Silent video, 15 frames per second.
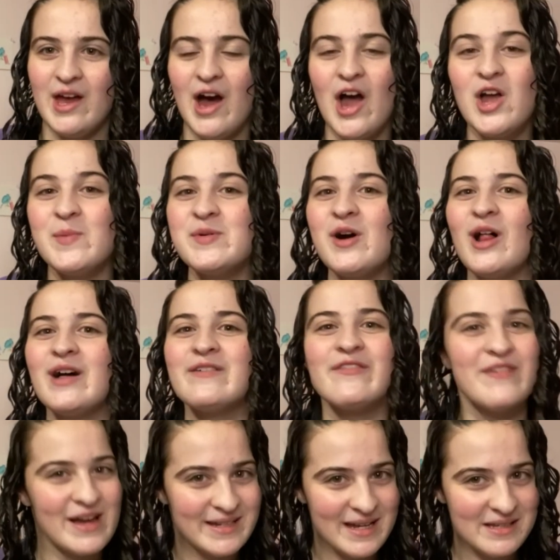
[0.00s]
I hope you all have a
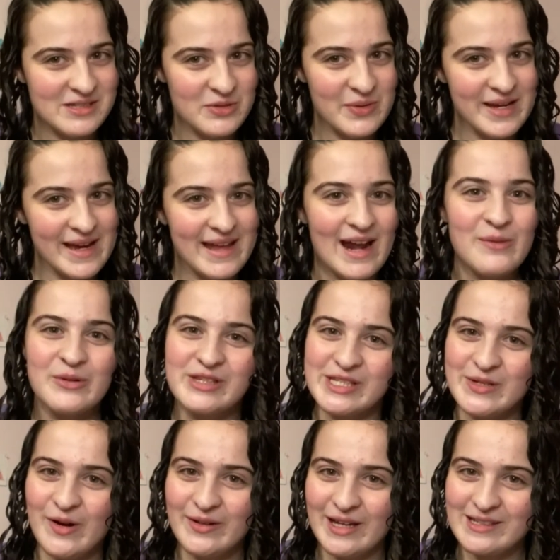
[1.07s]
fantastic week, and I will see
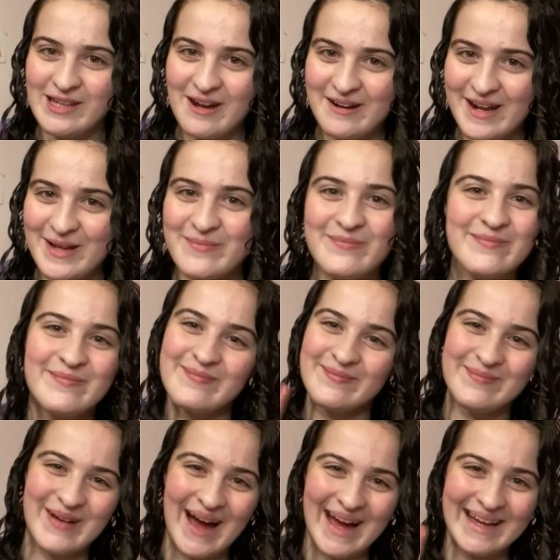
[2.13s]
you all next Saturday.
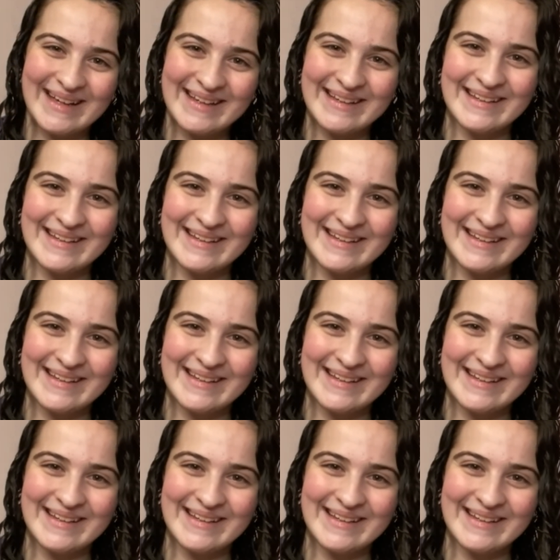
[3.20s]
Bye!